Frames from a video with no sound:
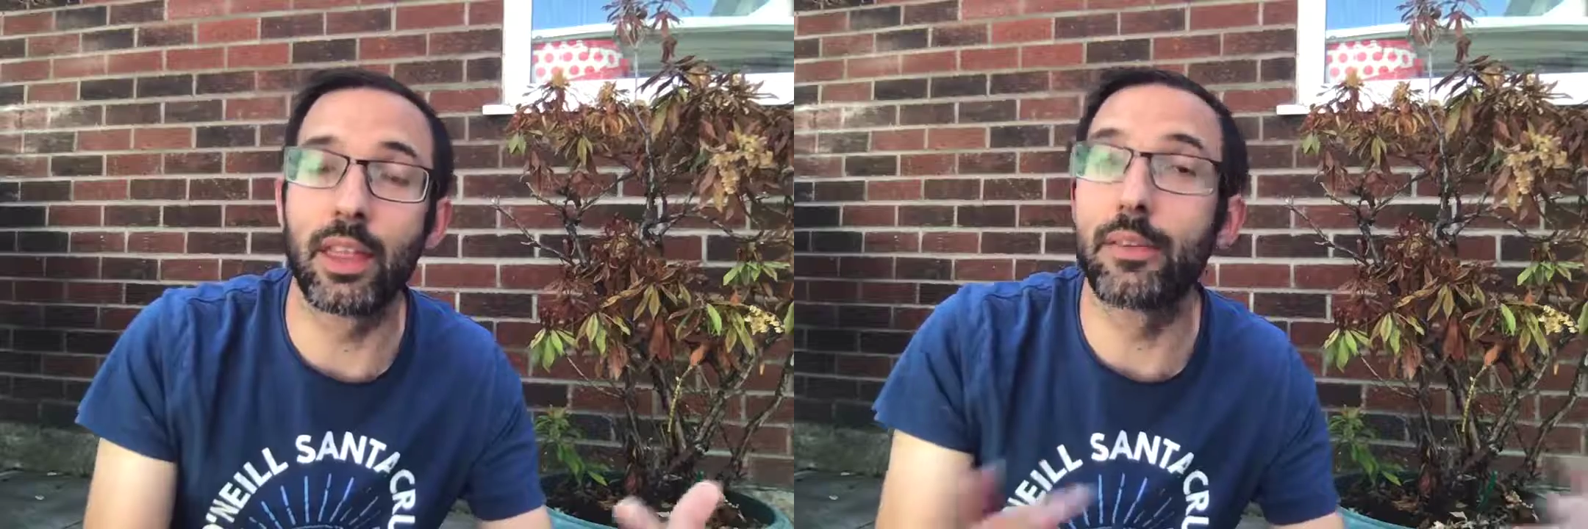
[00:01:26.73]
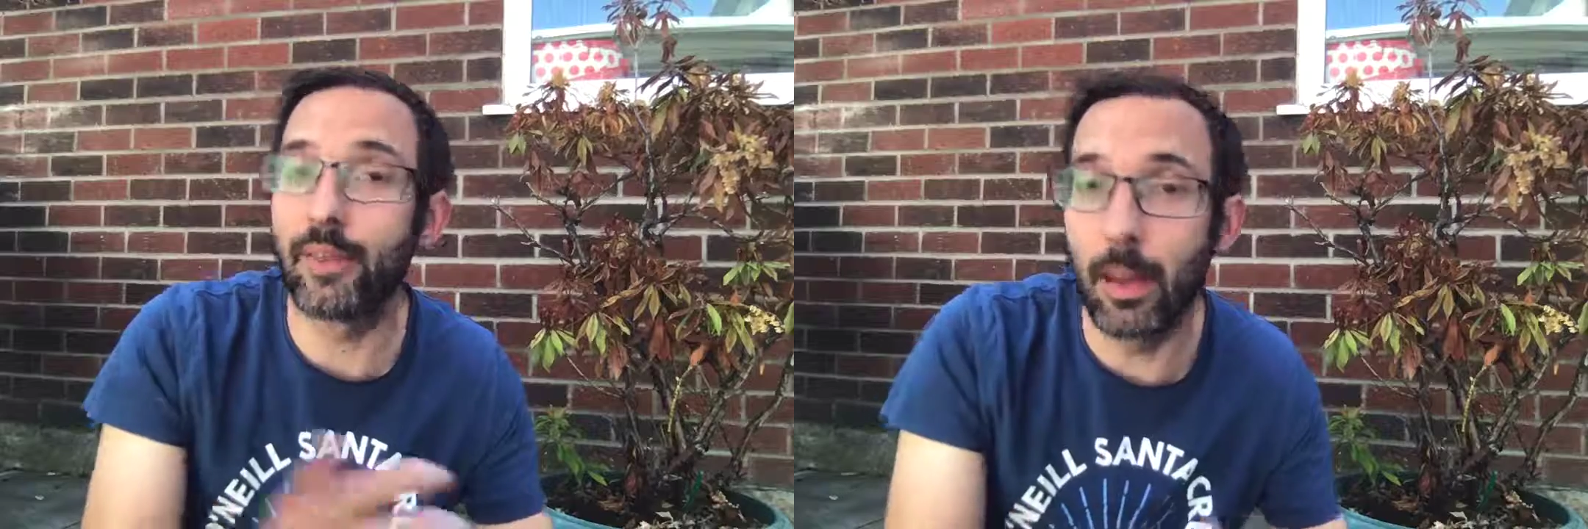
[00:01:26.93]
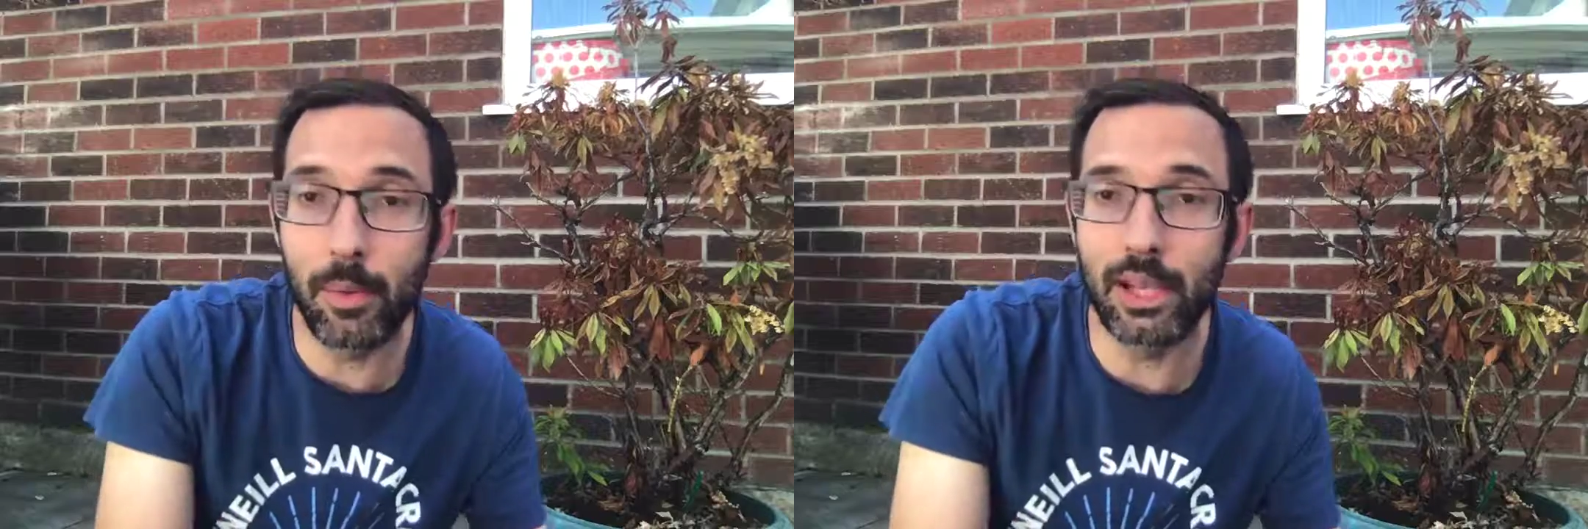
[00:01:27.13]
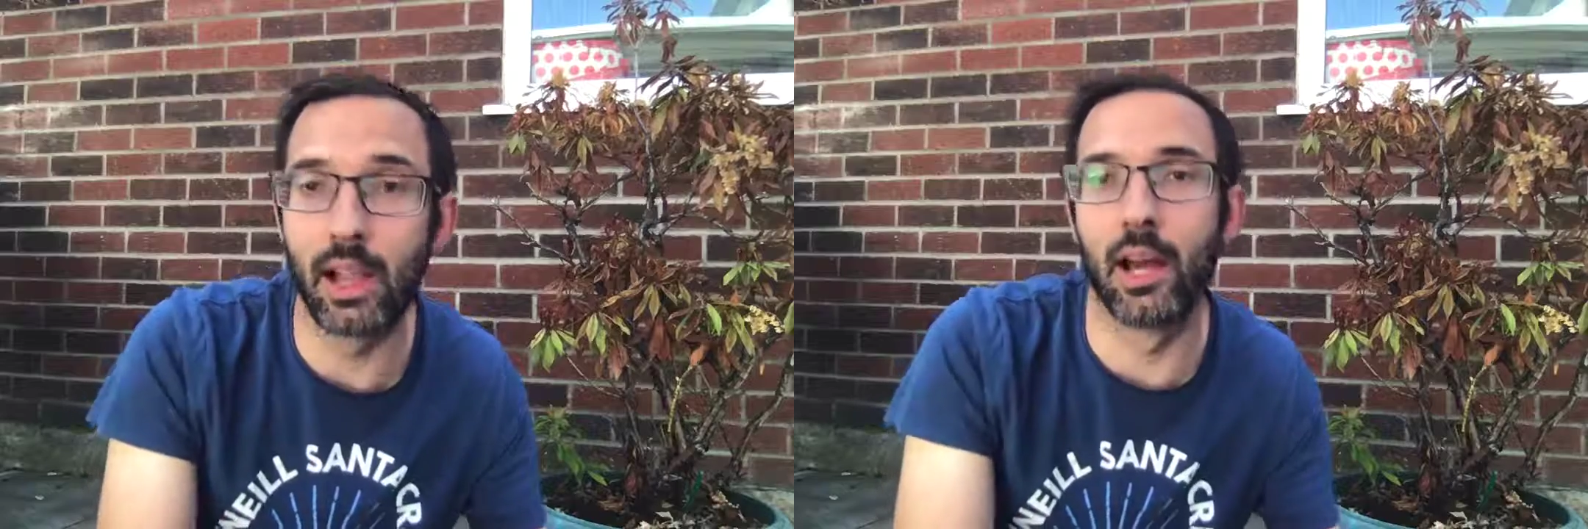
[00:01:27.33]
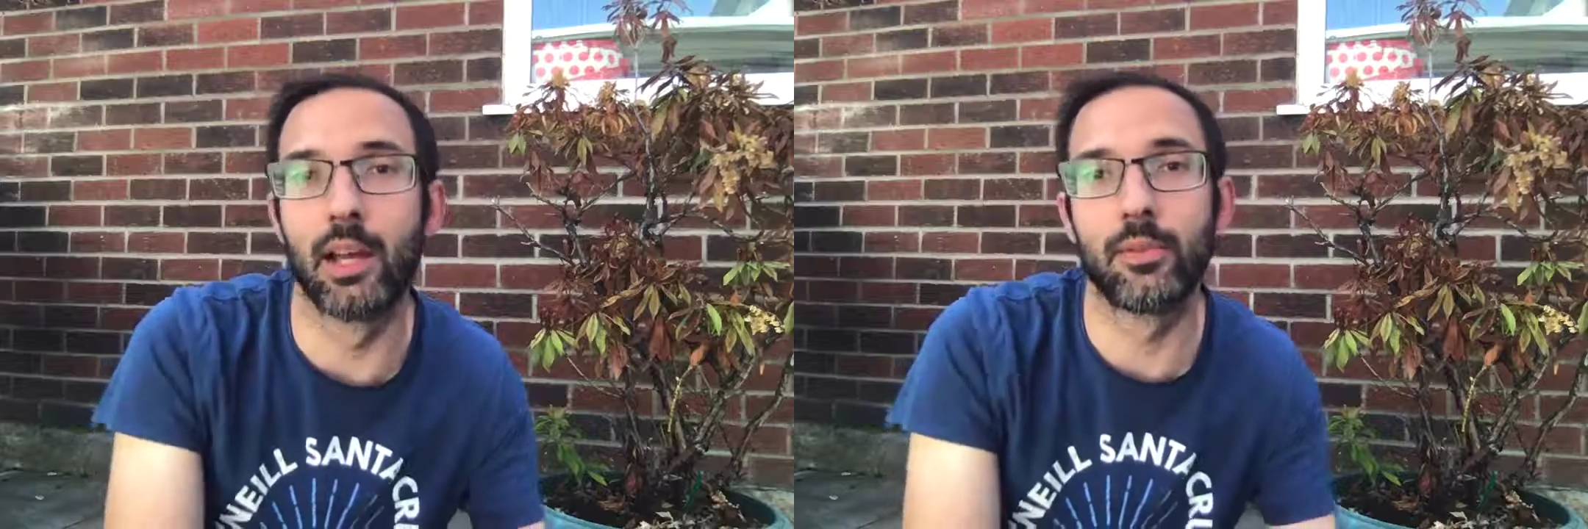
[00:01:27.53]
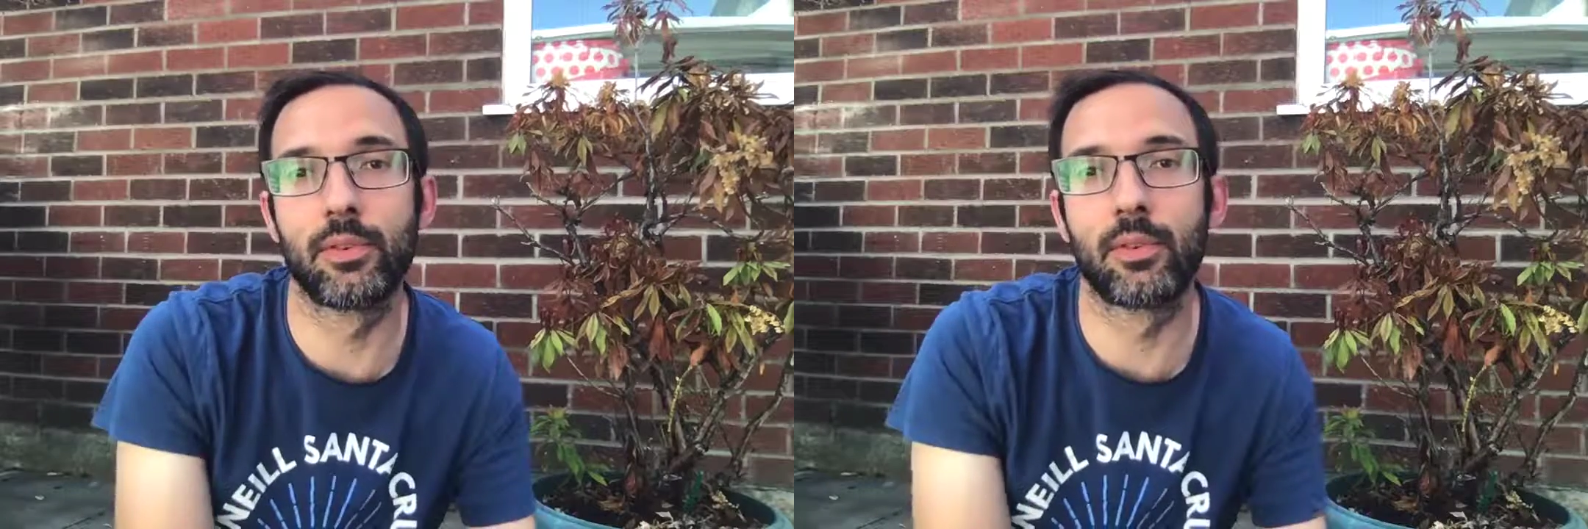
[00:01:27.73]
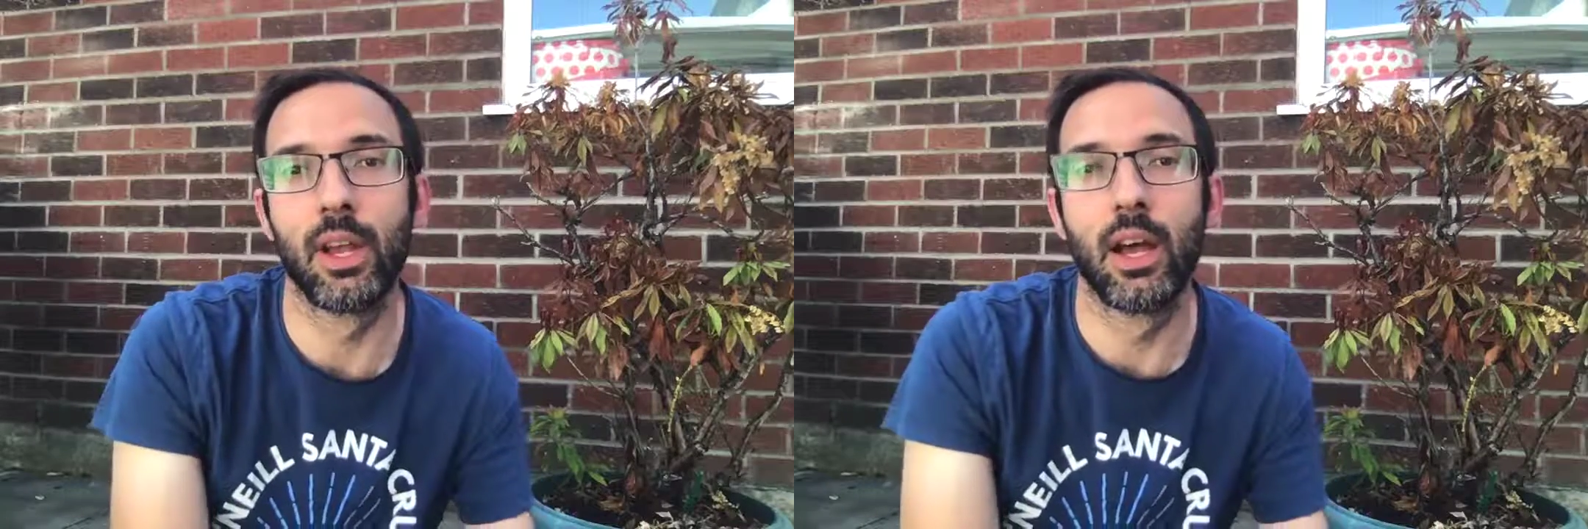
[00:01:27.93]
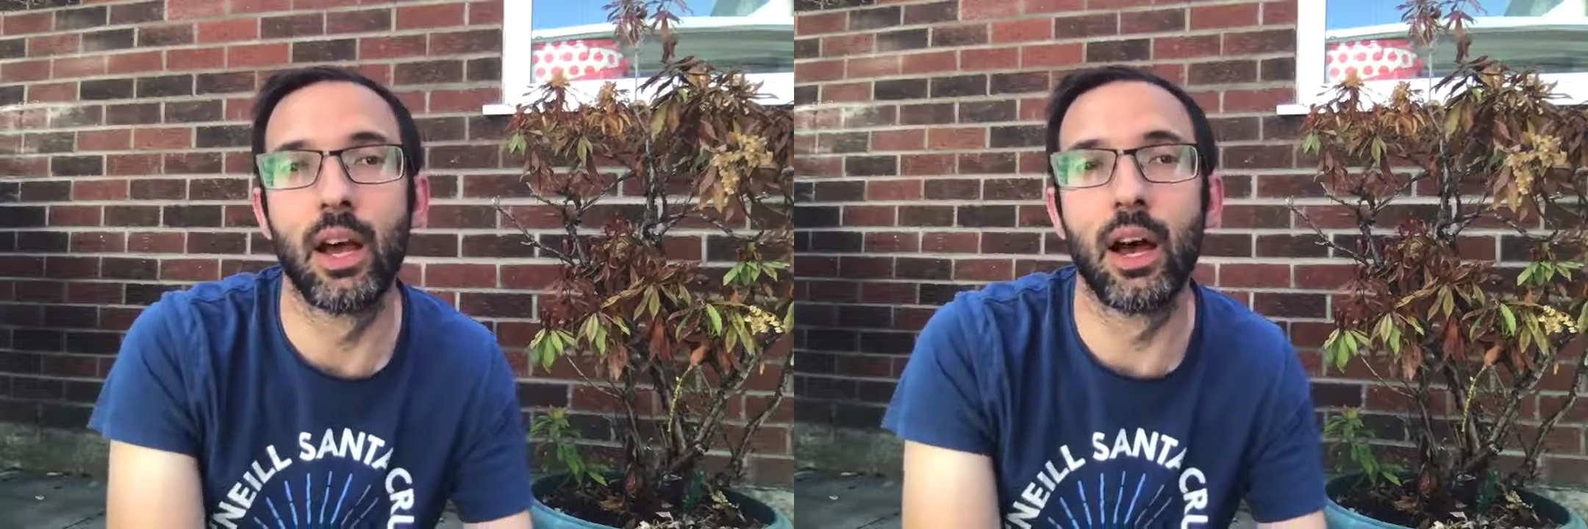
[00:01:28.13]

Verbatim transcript: their family lives uh,